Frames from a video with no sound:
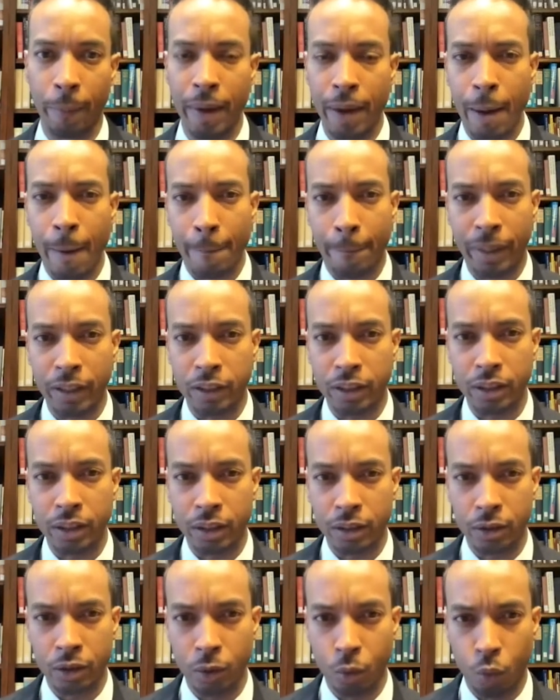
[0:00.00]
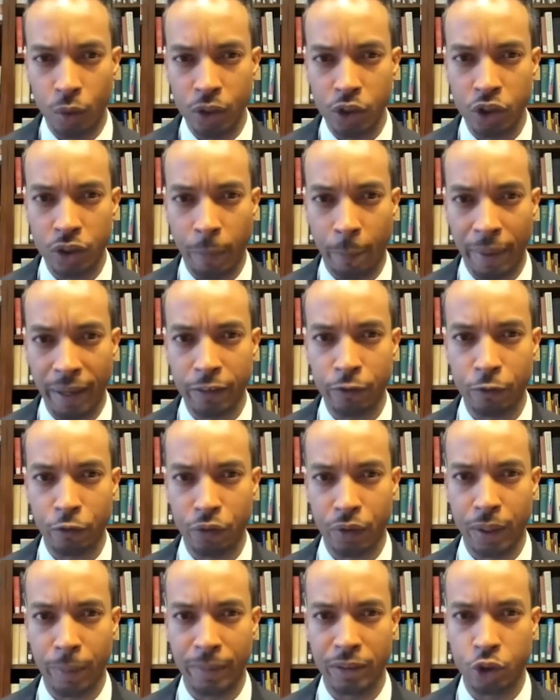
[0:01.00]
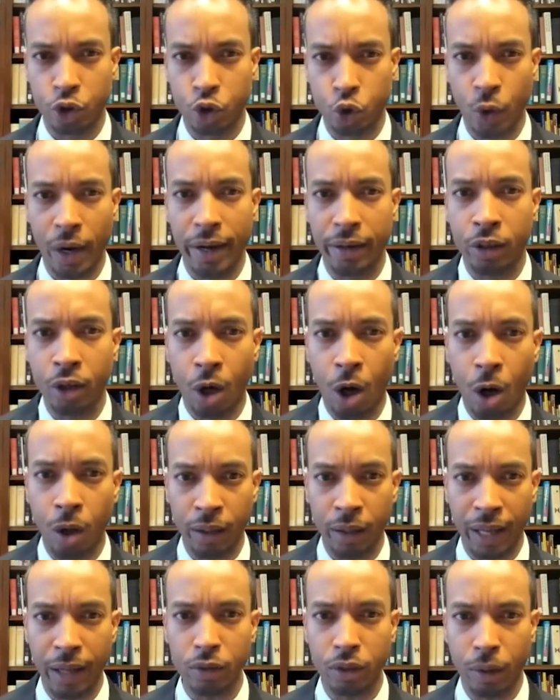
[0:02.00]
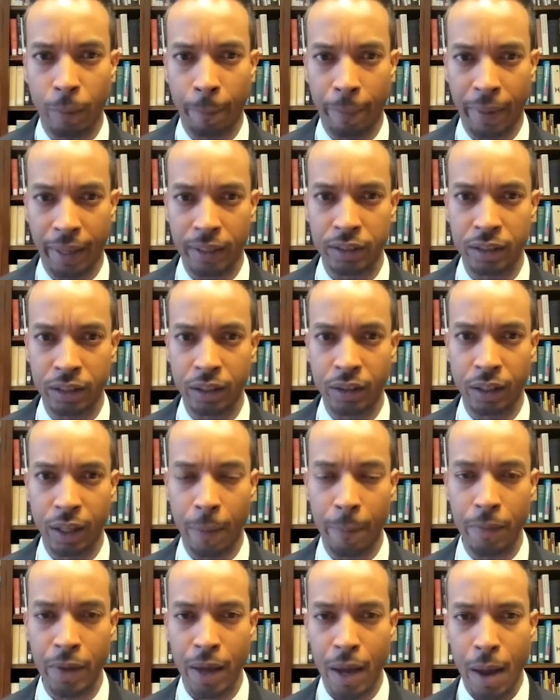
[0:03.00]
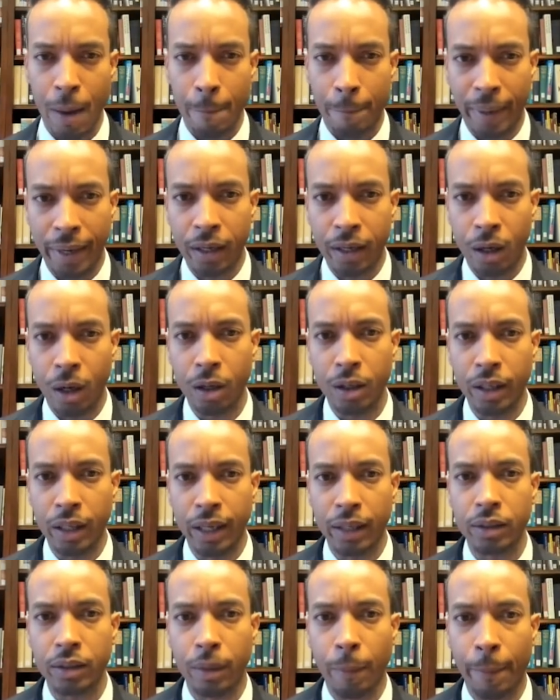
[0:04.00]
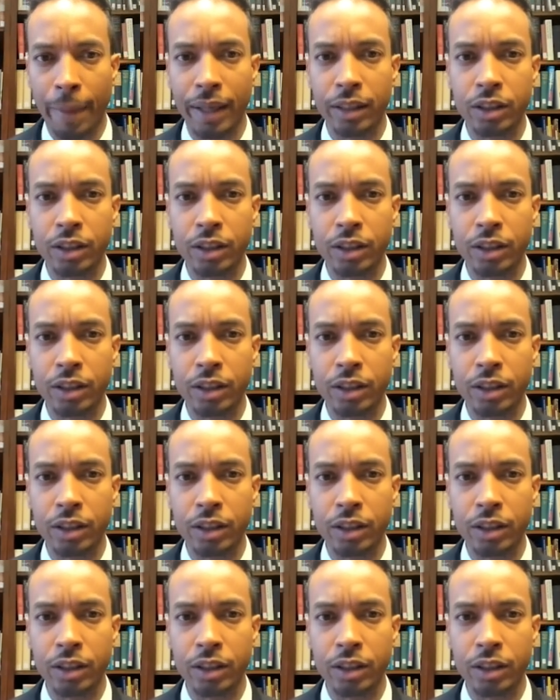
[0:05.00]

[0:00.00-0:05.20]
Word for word: them, but to wish the best for them and to try and call out the best in them by calling out the